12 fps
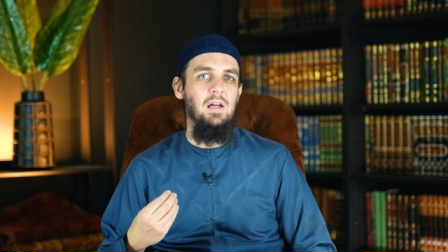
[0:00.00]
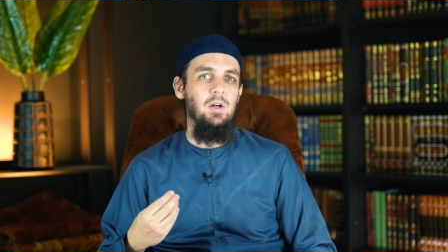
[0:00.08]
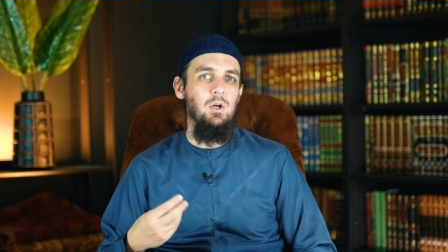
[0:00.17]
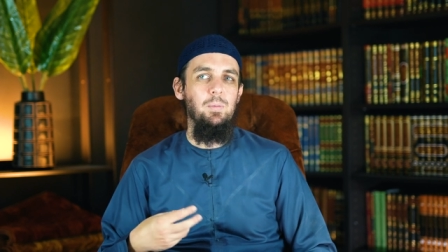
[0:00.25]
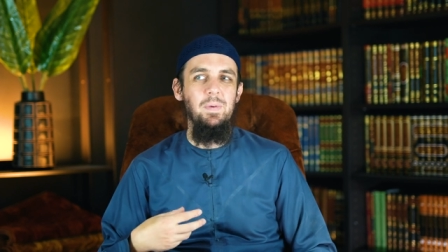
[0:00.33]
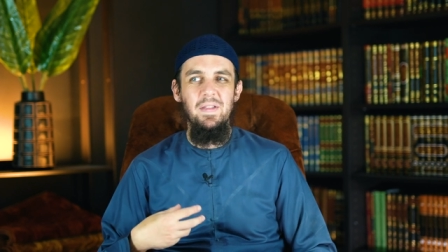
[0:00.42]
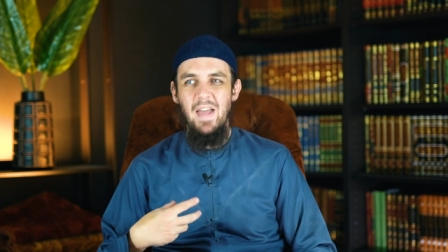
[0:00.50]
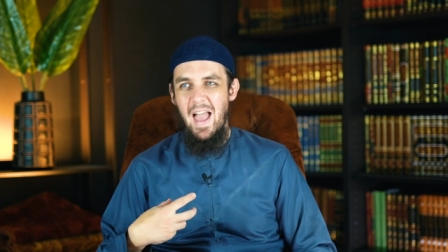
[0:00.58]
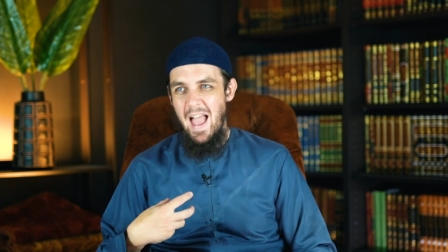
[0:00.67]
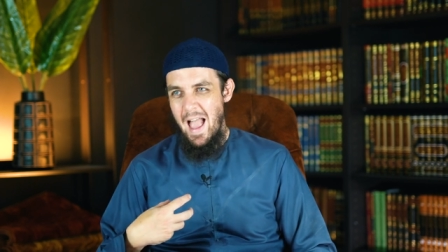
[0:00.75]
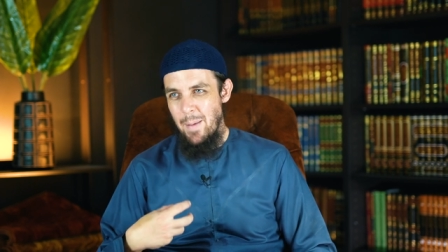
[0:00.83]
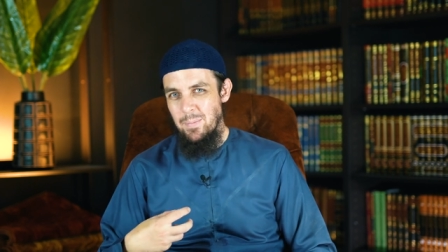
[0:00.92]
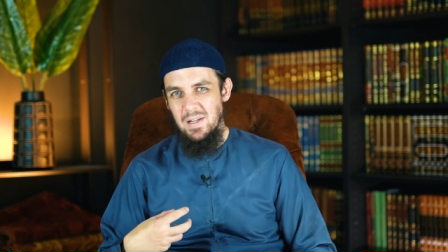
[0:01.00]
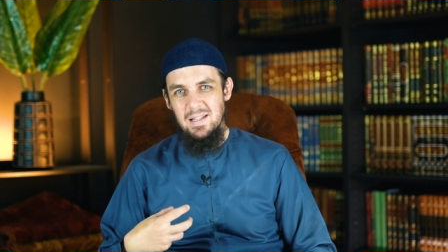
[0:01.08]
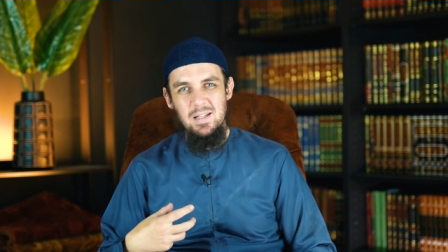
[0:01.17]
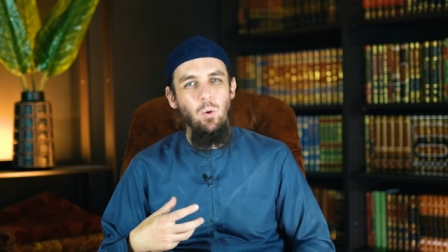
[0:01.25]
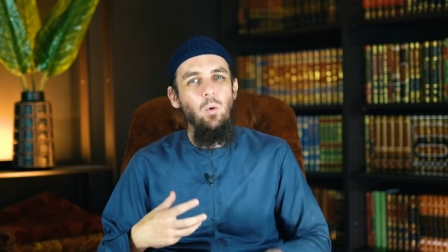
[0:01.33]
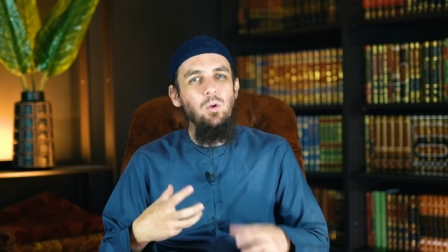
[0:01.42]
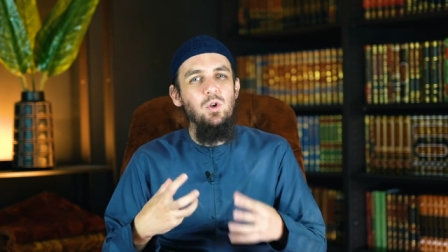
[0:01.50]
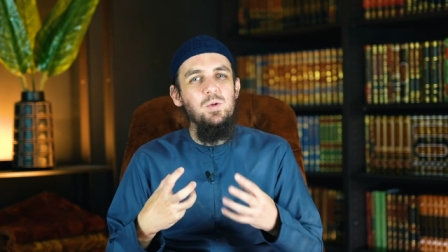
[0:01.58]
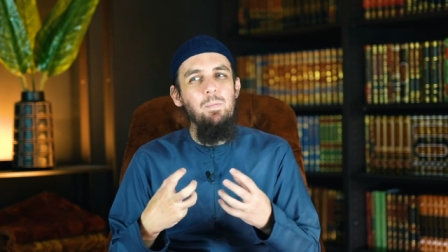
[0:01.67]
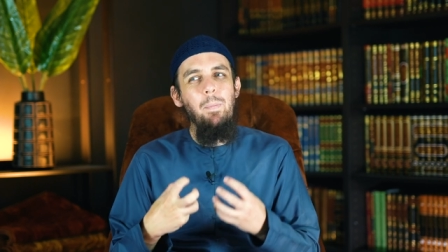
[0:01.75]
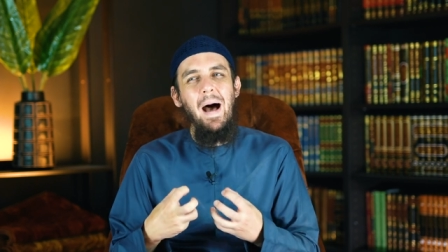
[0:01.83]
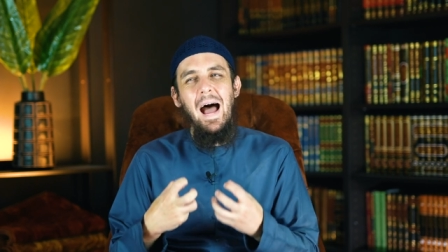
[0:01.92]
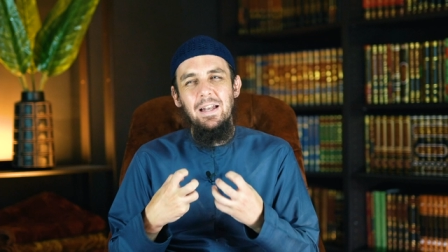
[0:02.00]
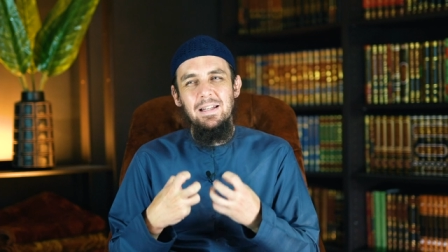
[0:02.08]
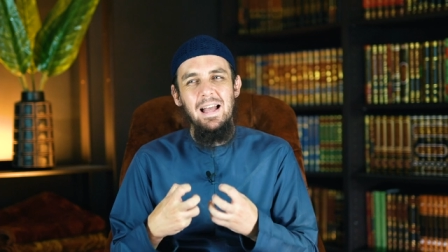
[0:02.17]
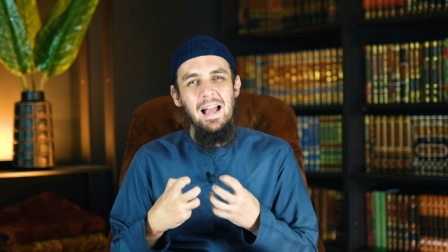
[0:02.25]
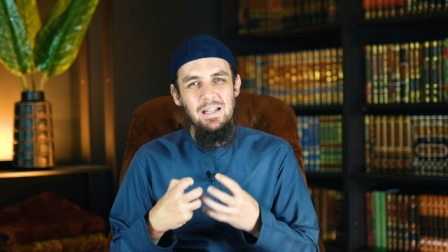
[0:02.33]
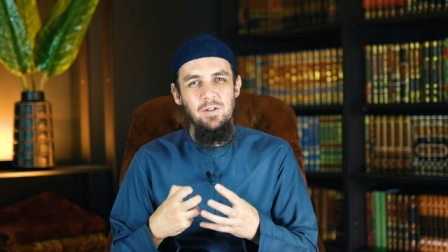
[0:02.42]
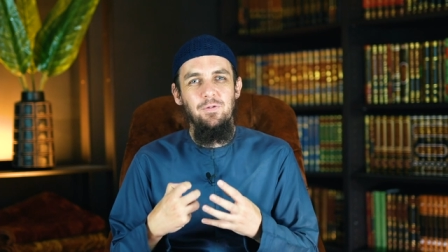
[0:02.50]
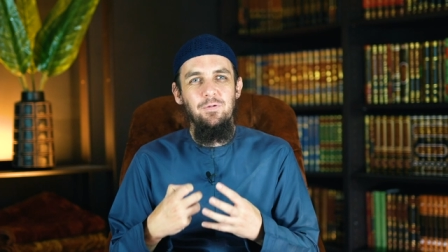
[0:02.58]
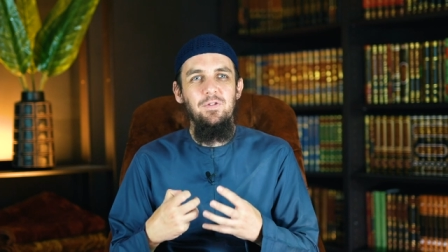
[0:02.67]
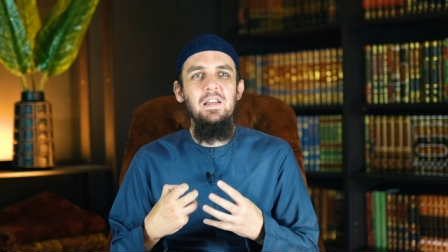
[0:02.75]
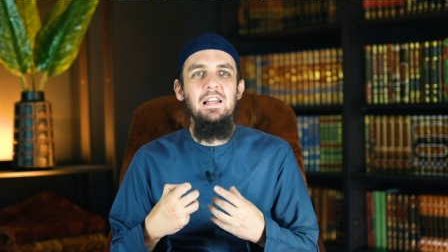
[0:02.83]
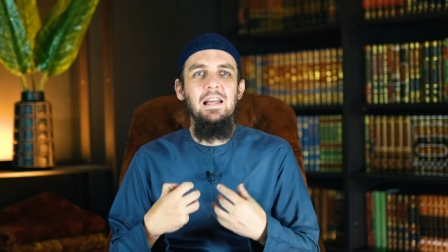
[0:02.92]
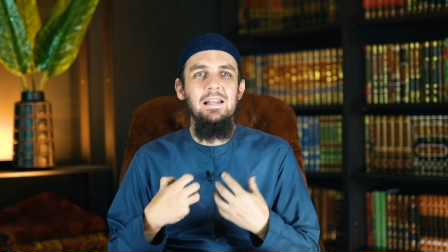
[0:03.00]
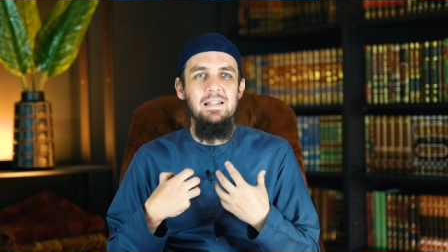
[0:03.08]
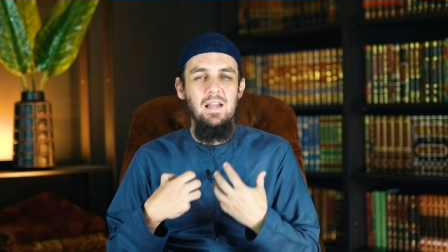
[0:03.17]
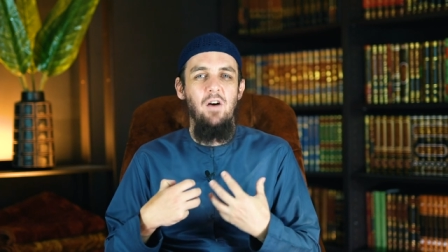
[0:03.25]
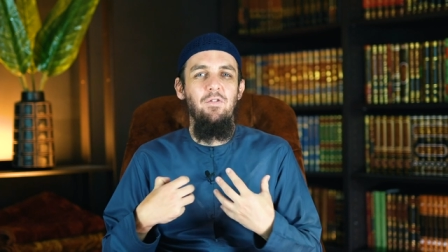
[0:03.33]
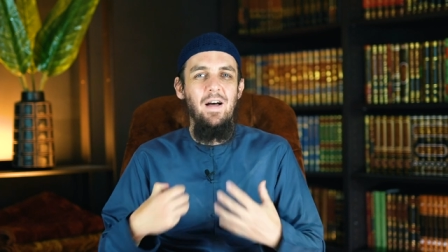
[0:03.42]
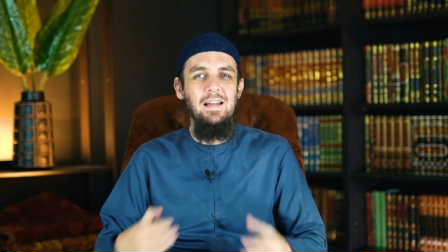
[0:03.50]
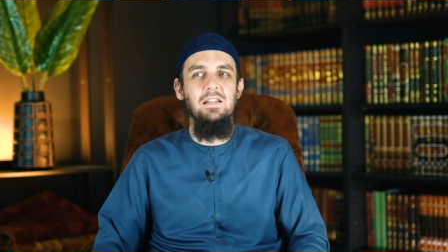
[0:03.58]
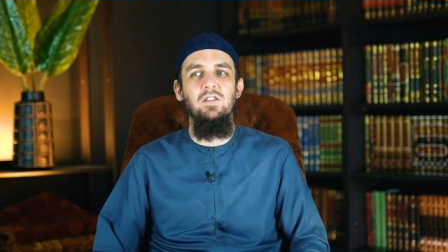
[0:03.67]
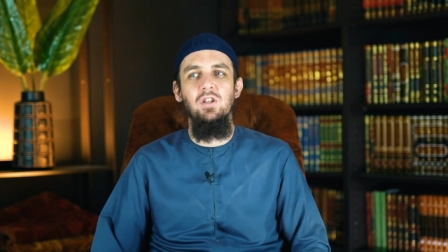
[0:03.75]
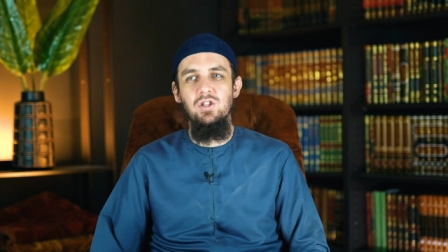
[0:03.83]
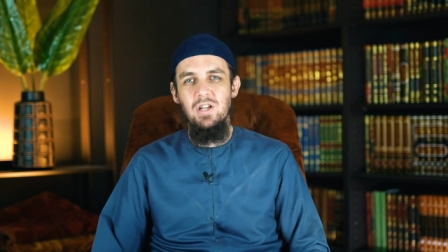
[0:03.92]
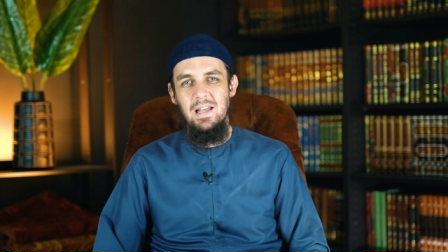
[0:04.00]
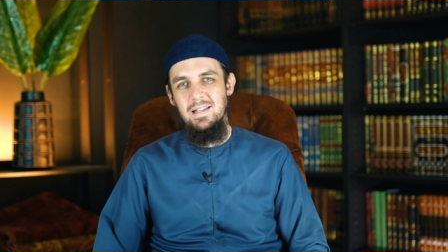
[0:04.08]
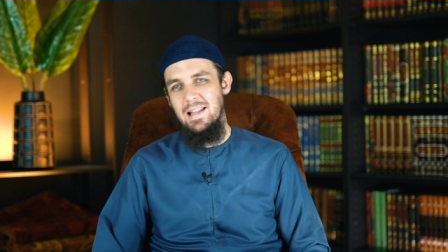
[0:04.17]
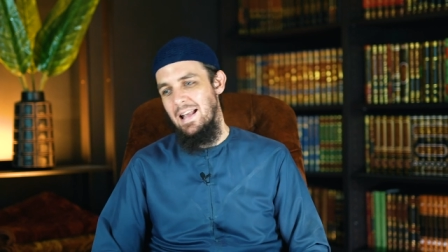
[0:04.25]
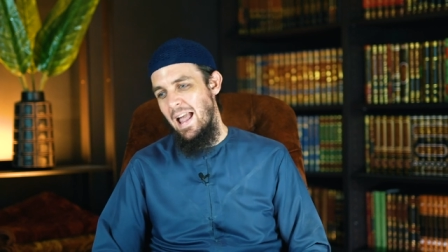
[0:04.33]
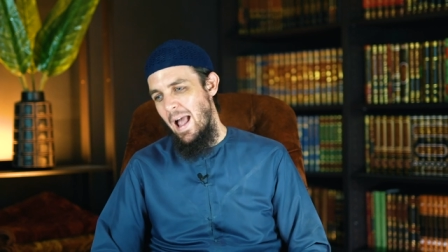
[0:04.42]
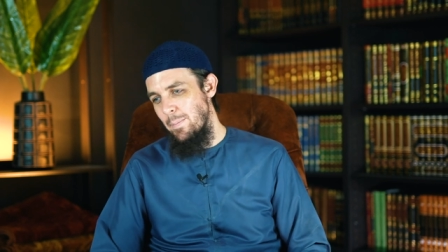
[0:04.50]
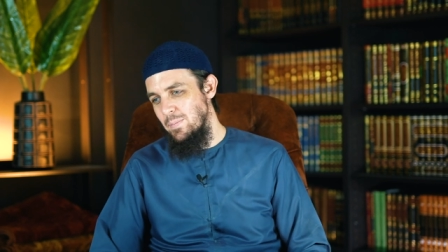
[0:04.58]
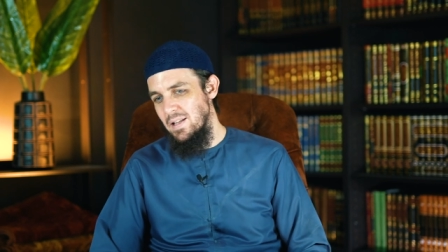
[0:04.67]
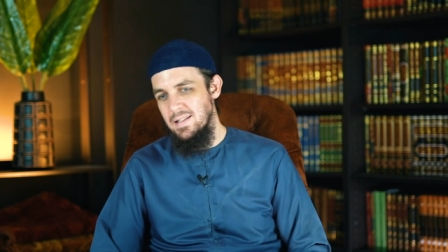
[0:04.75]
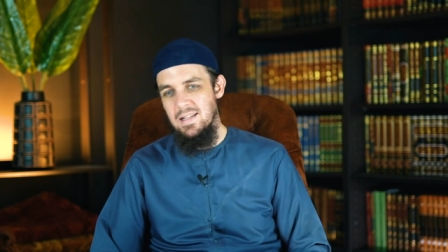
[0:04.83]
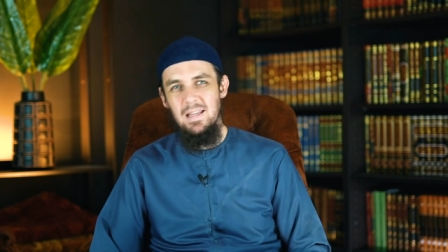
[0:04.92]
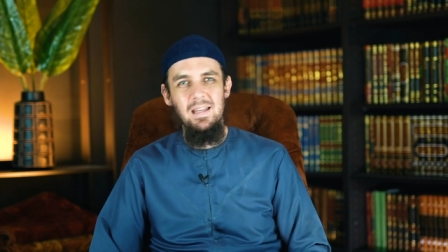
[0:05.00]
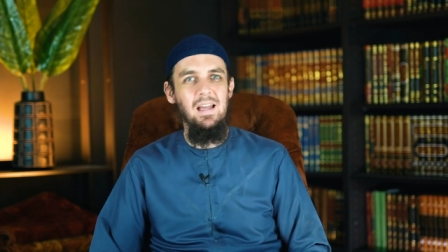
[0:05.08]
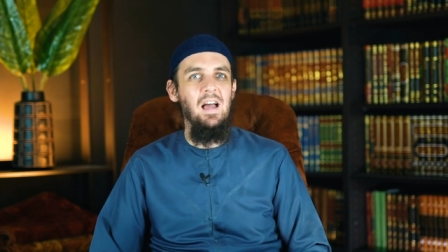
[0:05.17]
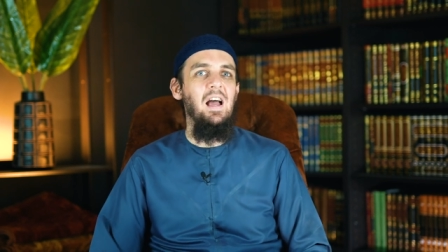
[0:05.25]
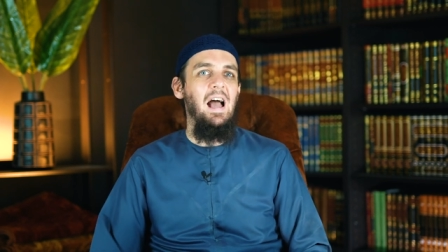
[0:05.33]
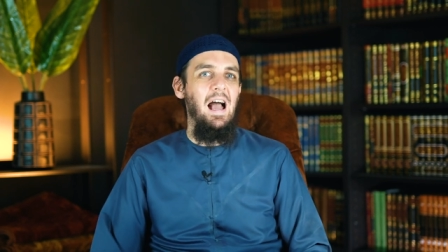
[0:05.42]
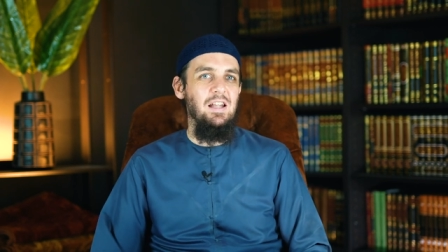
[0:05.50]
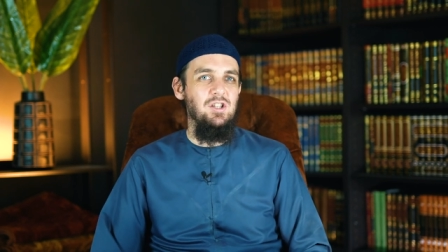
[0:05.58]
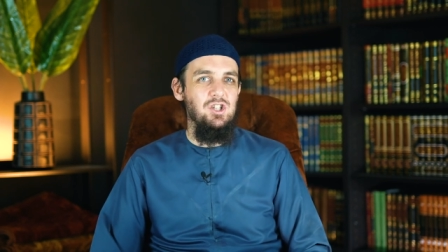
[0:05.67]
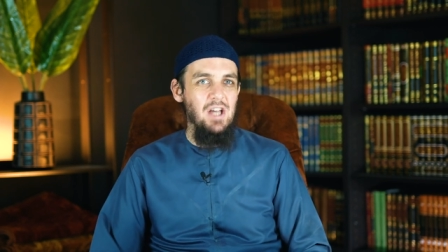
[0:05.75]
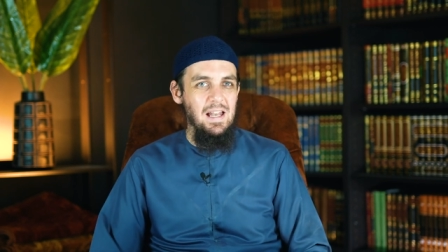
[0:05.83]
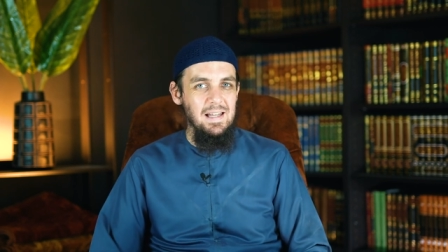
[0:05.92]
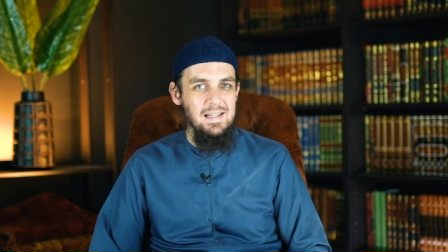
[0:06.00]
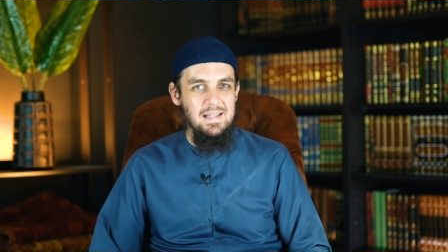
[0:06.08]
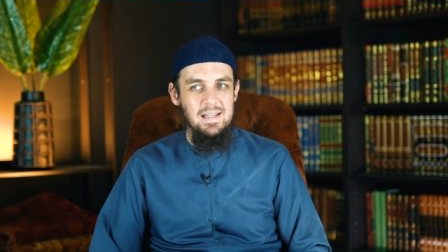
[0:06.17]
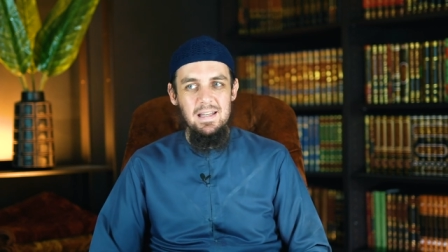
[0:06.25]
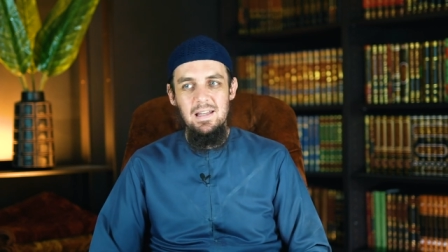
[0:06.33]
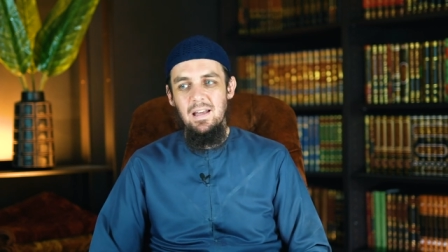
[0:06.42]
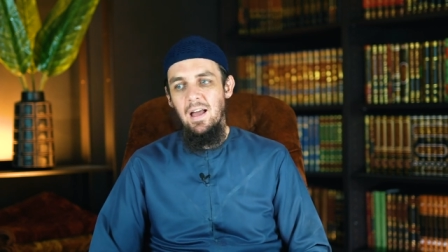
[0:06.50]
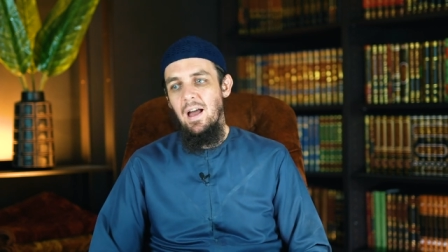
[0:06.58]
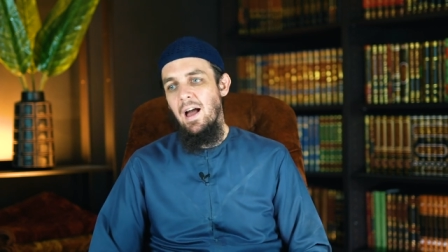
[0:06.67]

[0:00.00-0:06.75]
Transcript: could be the enmity, all those bad kind of feelings that I find in the chest, like enmity and jealousy